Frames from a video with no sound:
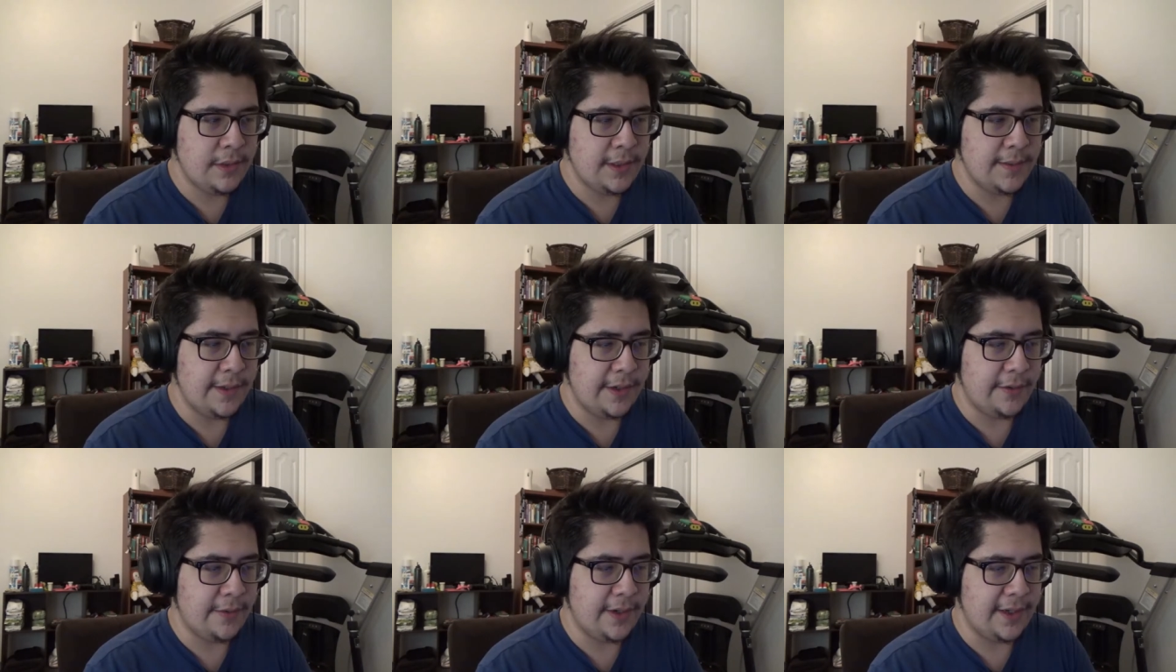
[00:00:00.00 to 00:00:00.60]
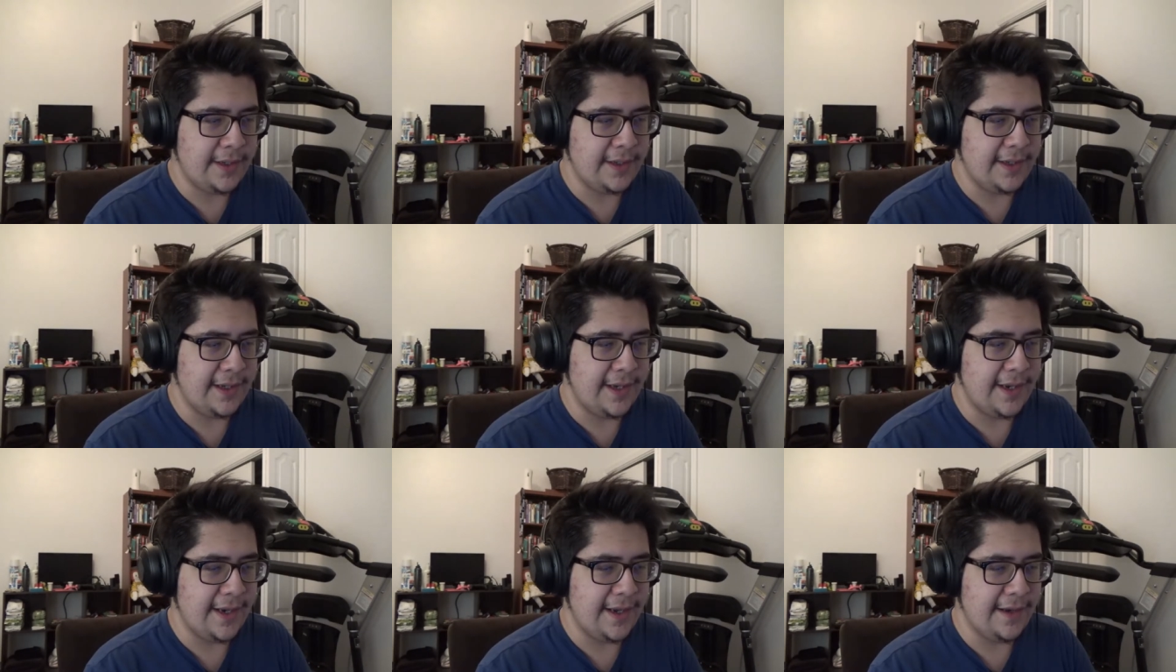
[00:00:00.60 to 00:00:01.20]
Let me quickly
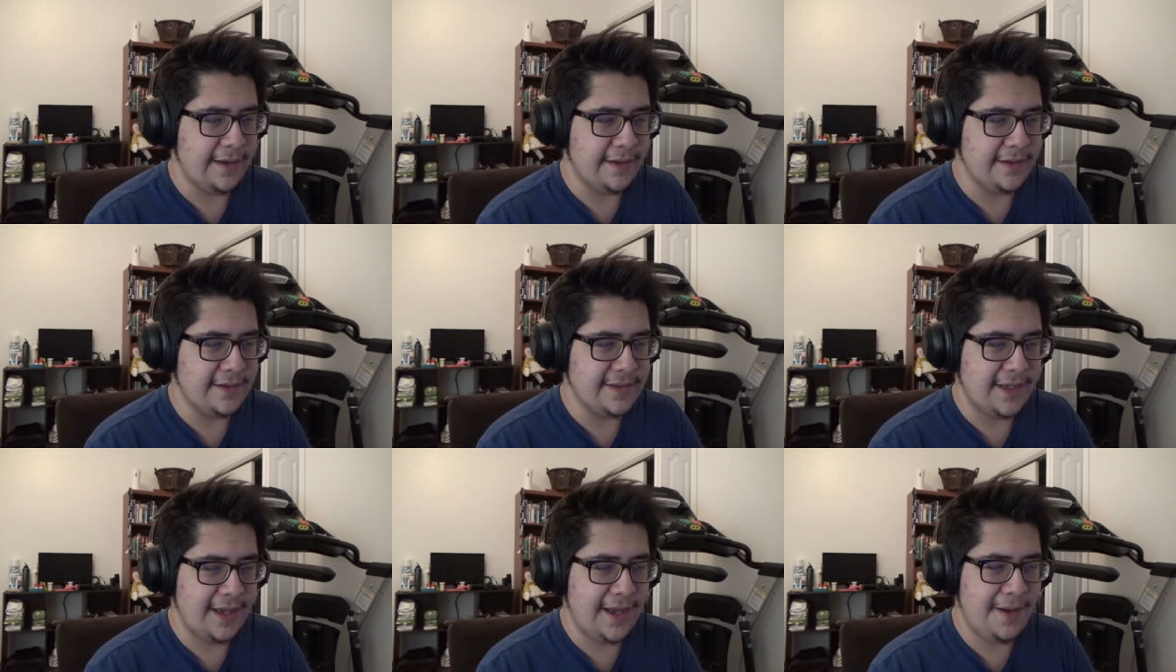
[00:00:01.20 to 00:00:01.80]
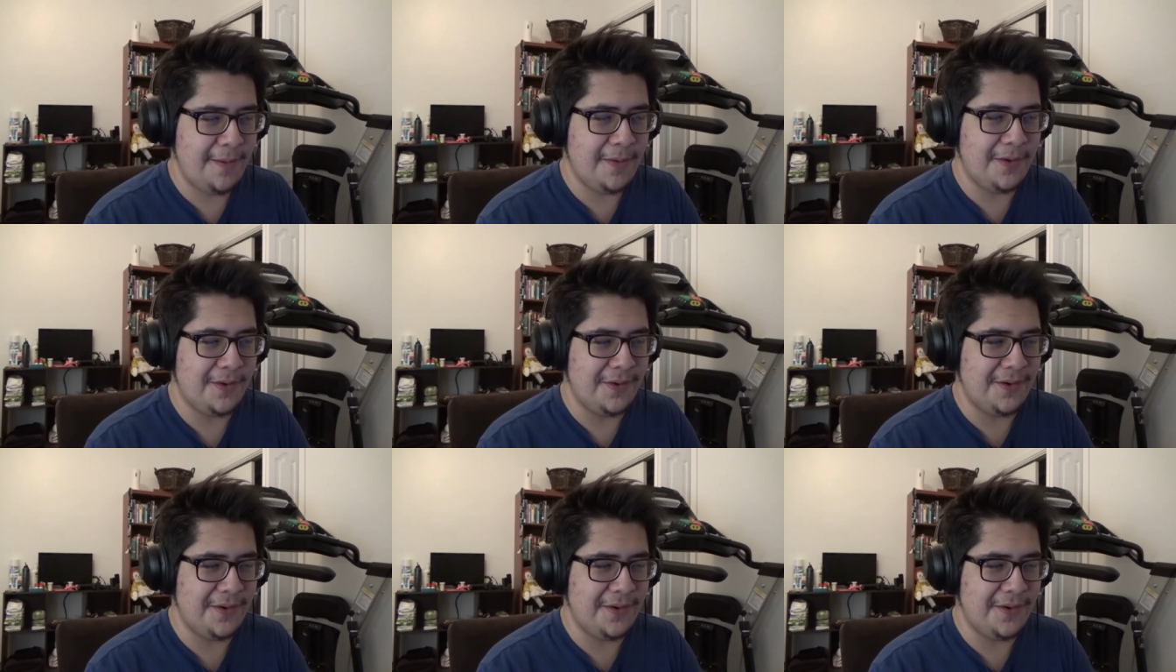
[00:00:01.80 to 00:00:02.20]
get out of this game real